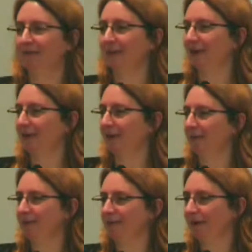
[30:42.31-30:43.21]
you got
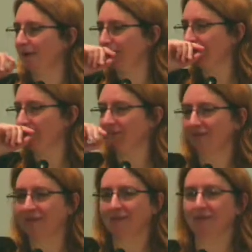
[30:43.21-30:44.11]
Yelp, you got all sorts of
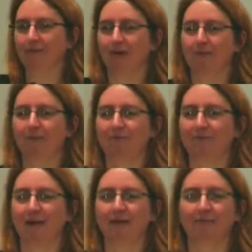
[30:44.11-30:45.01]
things that will help you
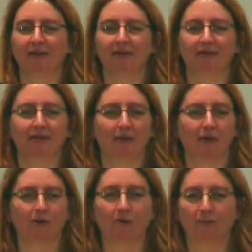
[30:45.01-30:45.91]
find places to
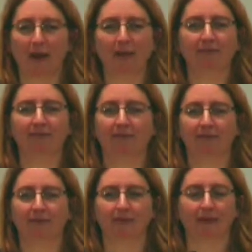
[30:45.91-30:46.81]
go, maps to
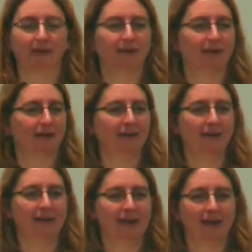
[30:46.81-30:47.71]
get you there,
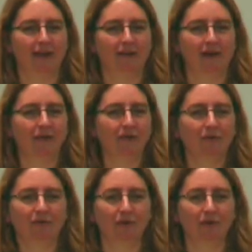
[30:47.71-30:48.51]
and other,